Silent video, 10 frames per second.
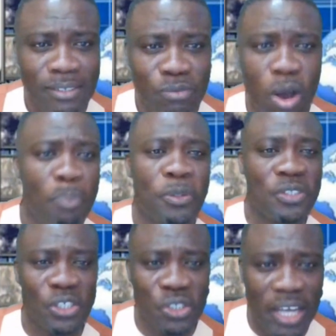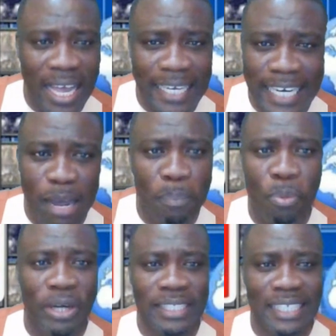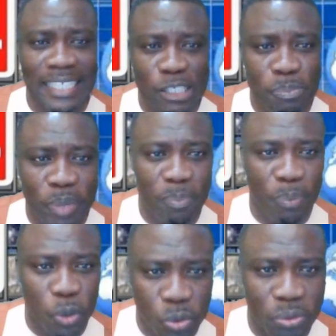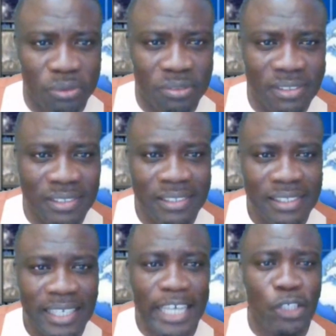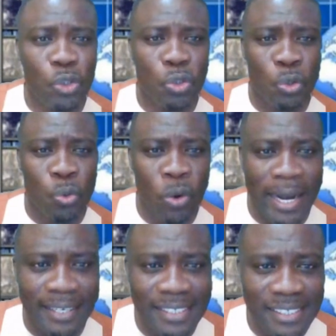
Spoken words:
What position are they appointing these people to? And to do what?